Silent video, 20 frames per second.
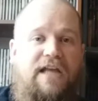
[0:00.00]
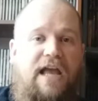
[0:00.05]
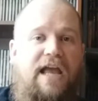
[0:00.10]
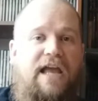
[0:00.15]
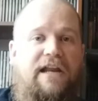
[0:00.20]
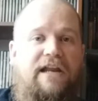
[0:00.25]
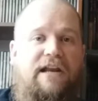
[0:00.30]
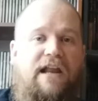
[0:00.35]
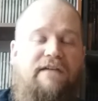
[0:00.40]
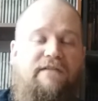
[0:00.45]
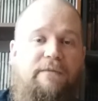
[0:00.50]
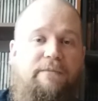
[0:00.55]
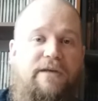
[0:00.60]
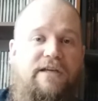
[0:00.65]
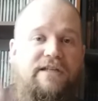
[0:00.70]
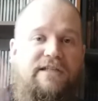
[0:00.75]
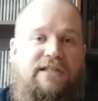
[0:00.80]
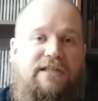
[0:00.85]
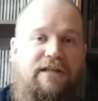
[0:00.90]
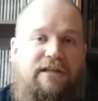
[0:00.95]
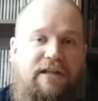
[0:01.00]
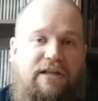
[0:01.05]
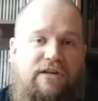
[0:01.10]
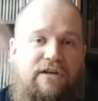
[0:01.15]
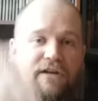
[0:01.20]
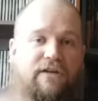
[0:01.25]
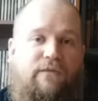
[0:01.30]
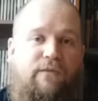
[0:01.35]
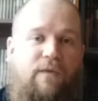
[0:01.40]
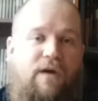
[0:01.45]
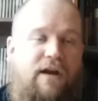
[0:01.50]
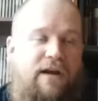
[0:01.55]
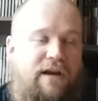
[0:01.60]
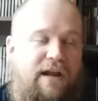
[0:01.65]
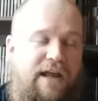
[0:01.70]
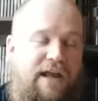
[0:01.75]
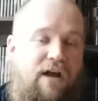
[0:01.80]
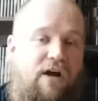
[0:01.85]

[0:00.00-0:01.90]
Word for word: and you'd have a PC that you could run like